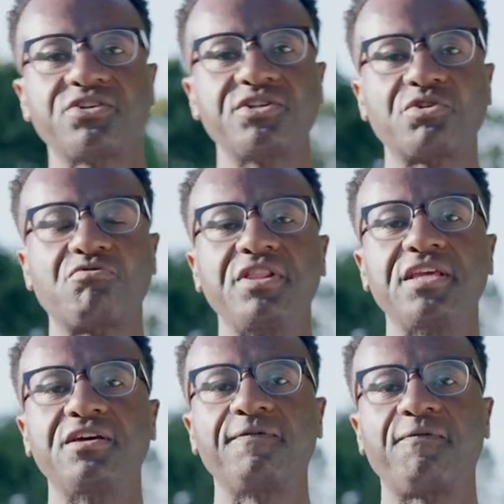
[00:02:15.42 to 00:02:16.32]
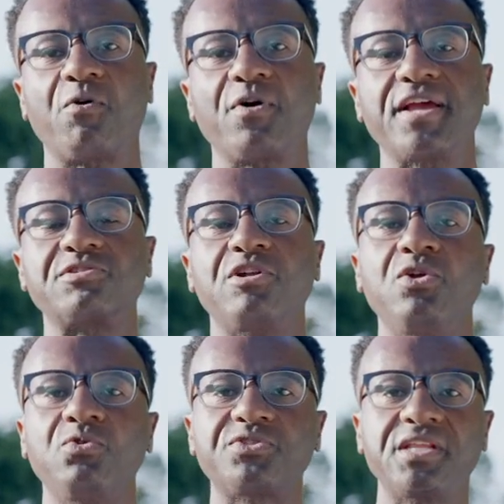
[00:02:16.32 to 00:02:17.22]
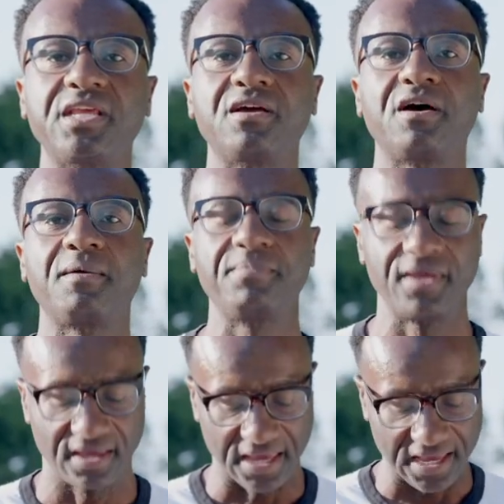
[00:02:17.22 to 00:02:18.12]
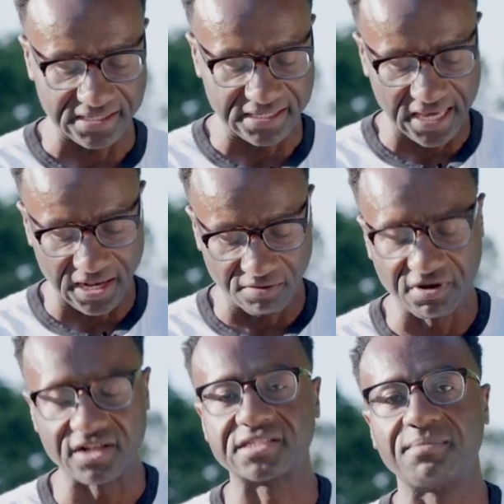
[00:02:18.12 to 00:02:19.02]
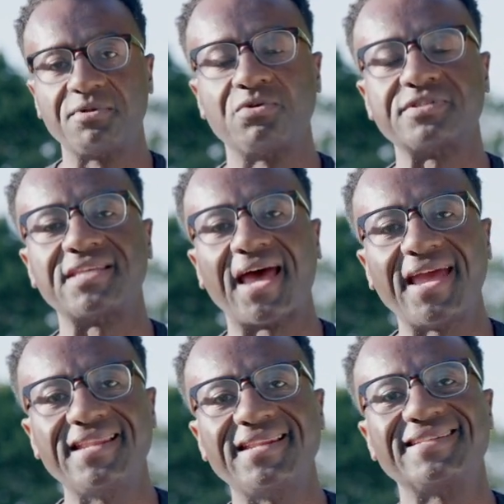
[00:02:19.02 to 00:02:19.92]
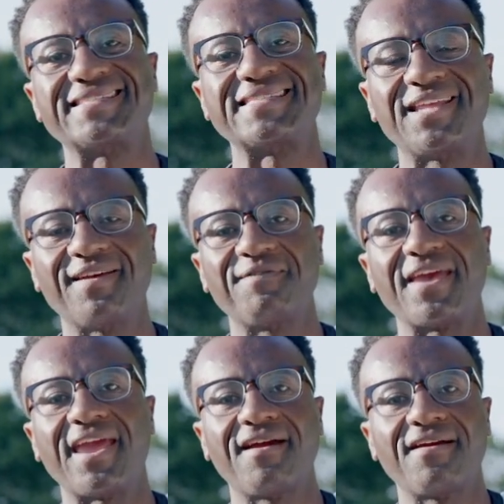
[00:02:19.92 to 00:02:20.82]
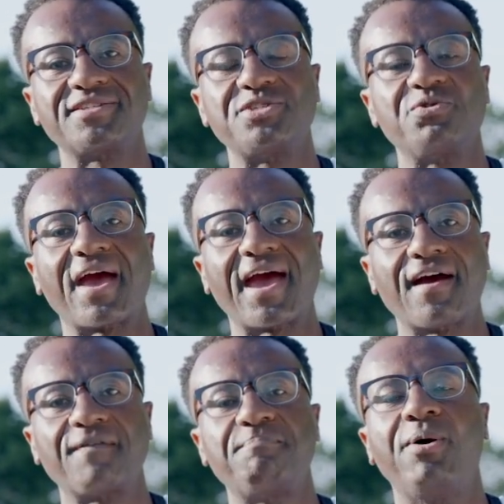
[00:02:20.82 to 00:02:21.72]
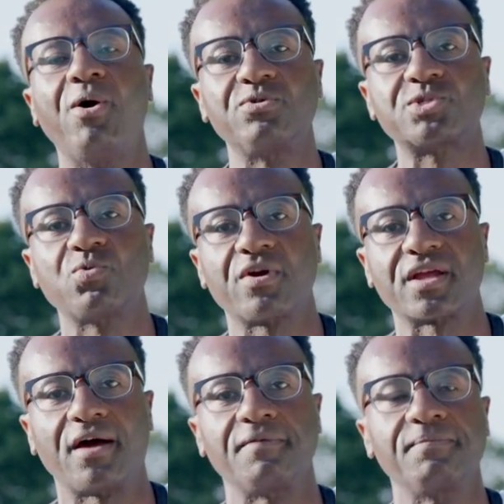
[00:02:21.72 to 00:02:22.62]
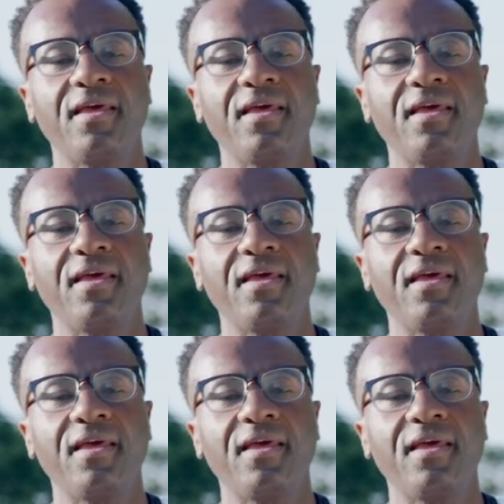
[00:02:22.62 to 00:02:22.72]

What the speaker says: guns are really good for is loosening up and getting rid of some of those tight, stiff areas you have post-workout.